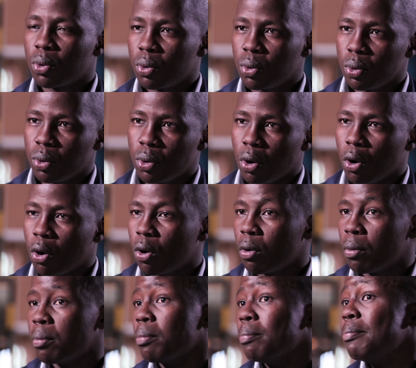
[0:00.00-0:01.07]
through
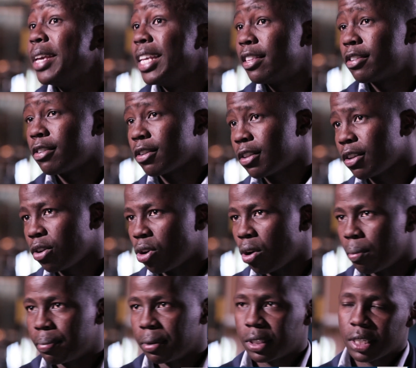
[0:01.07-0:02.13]
or meet certain
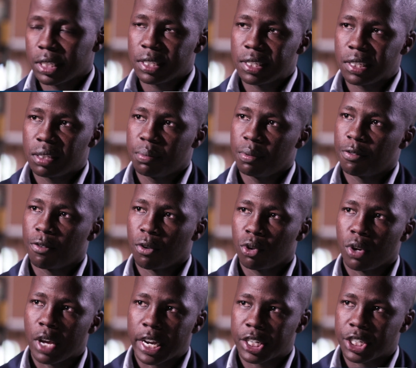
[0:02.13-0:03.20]
competencies
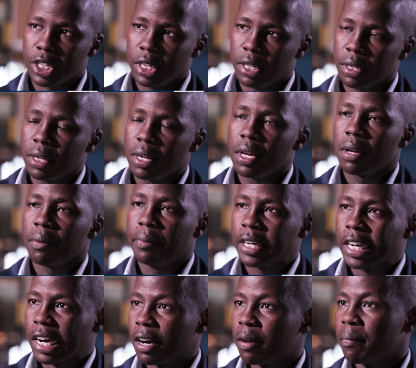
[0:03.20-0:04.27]
before you actually
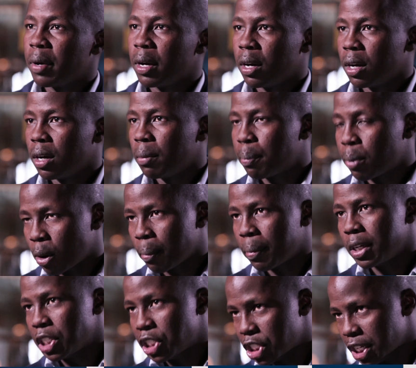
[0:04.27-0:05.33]
become a
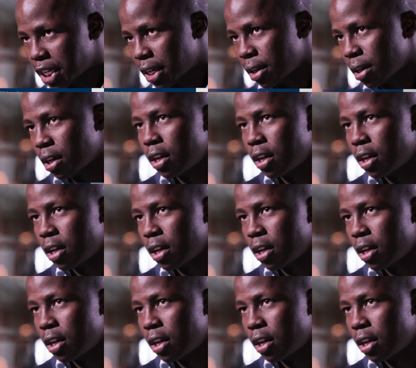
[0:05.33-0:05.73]
proper engineer.